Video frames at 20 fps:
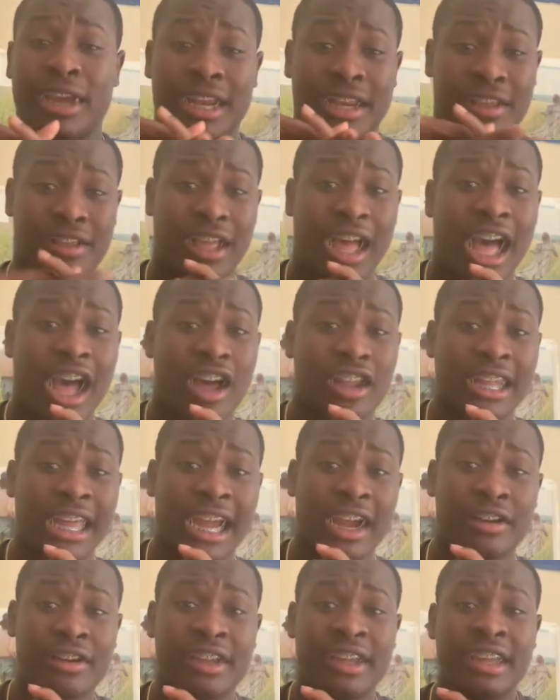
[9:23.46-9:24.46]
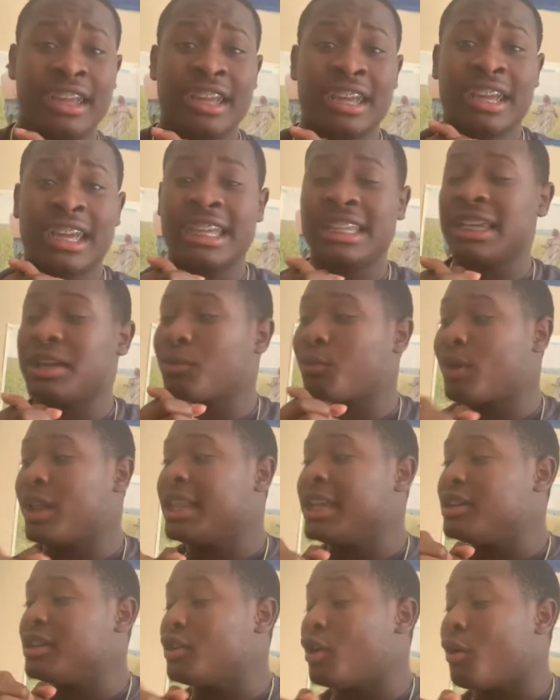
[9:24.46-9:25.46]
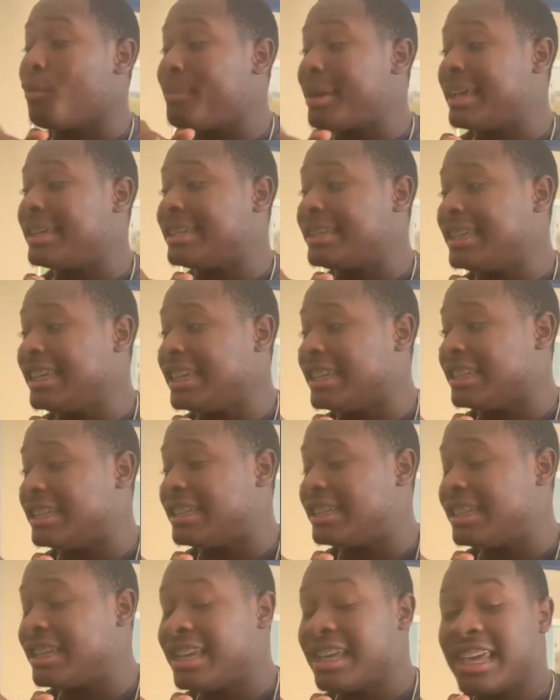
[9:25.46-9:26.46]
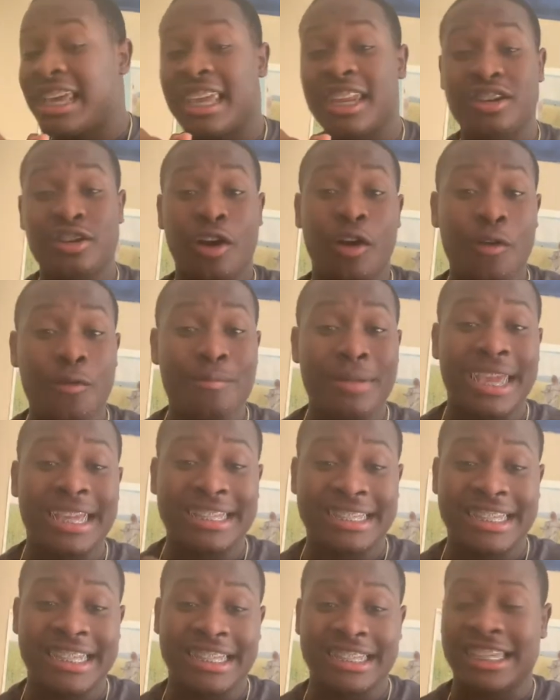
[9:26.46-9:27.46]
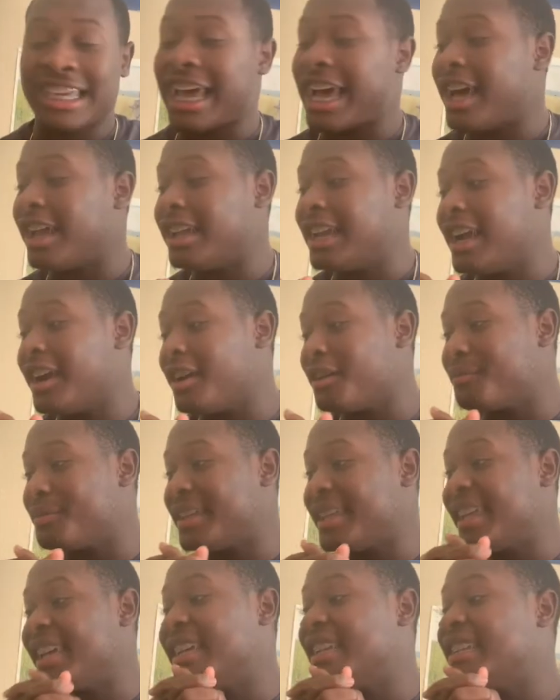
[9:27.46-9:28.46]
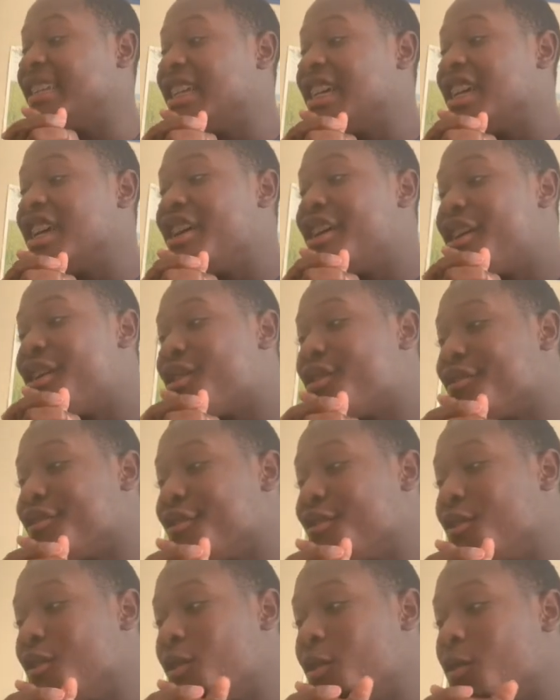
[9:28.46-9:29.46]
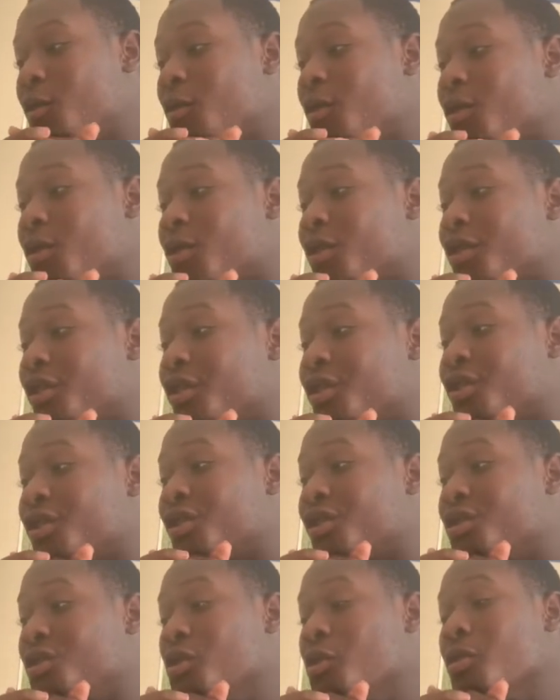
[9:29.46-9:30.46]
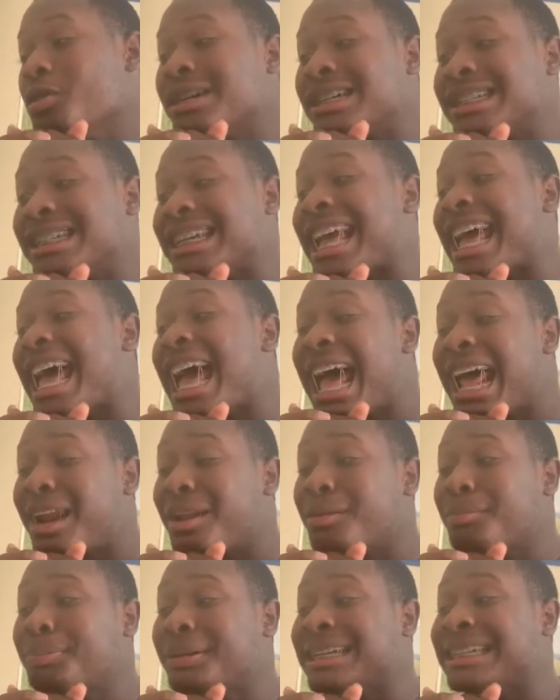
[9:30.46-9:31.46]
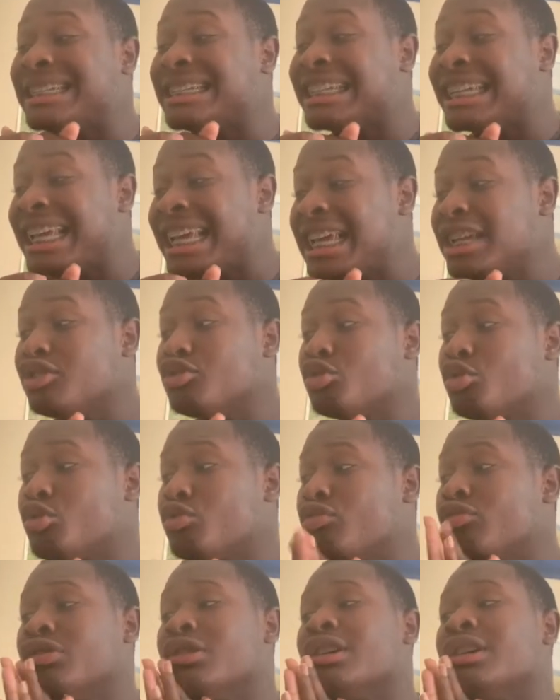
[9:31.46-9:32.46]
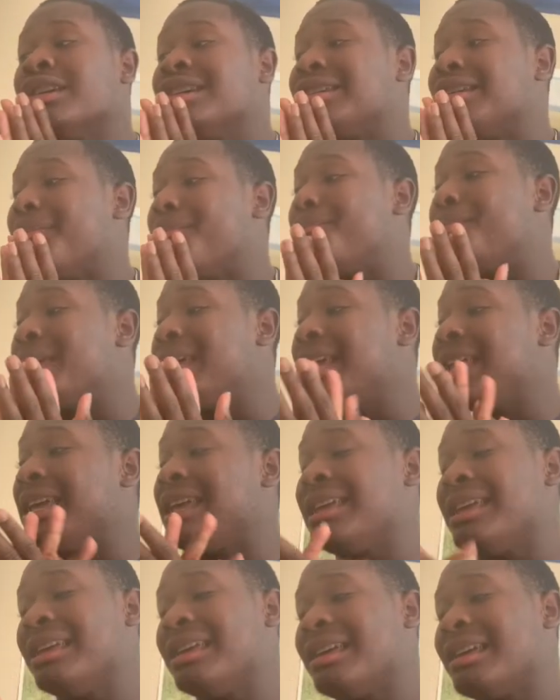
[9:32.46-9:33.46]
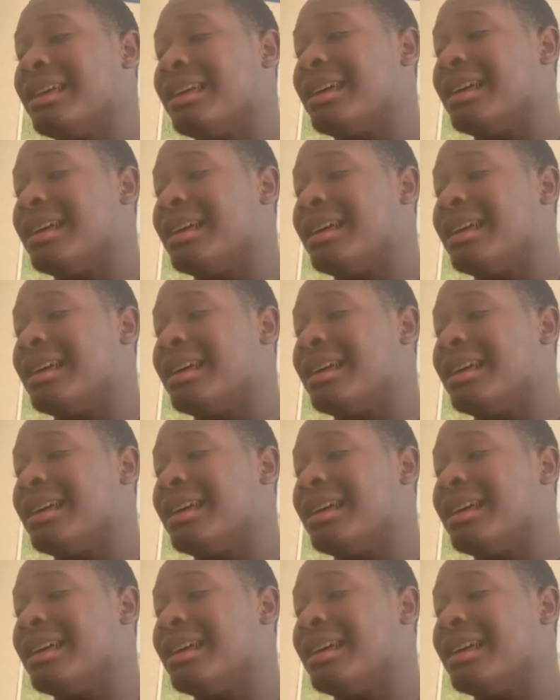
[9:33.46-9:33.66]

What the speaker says: ready, Kyle Lowry, because it really don't make sense. It don't make sense, Kyle Lowry, because you had a potential to be